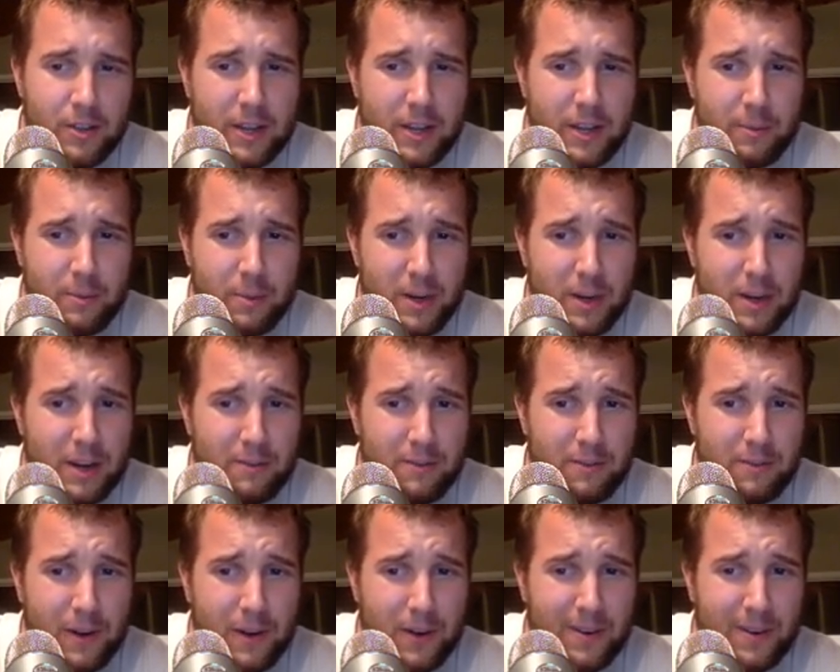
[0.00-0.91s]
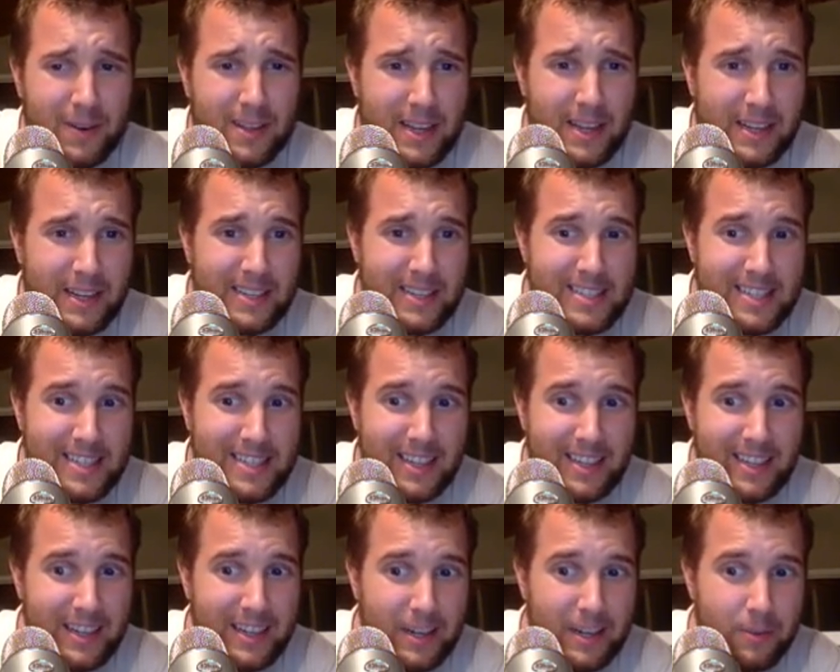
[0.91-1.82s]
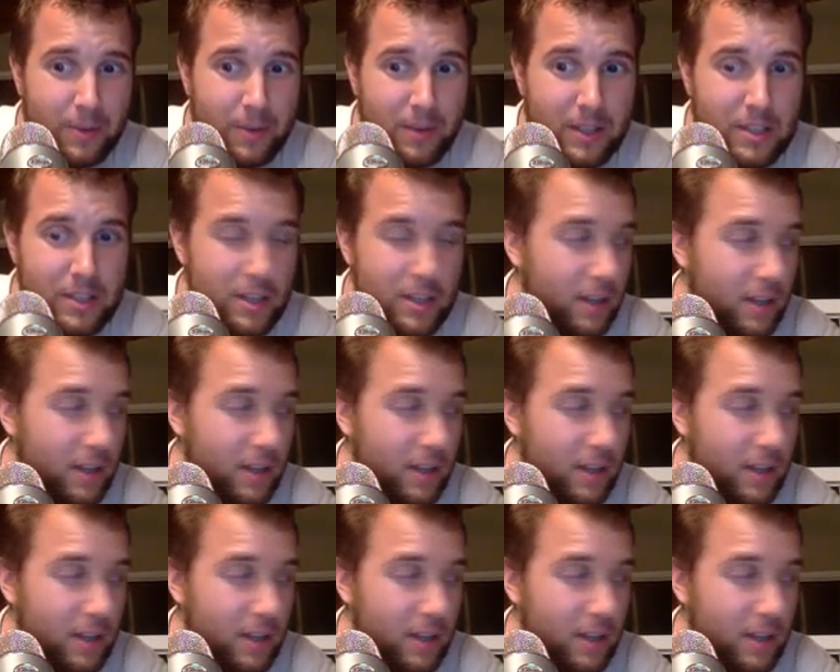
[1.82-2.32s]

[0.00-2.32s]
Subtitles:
that we're not firing like a zillion at once.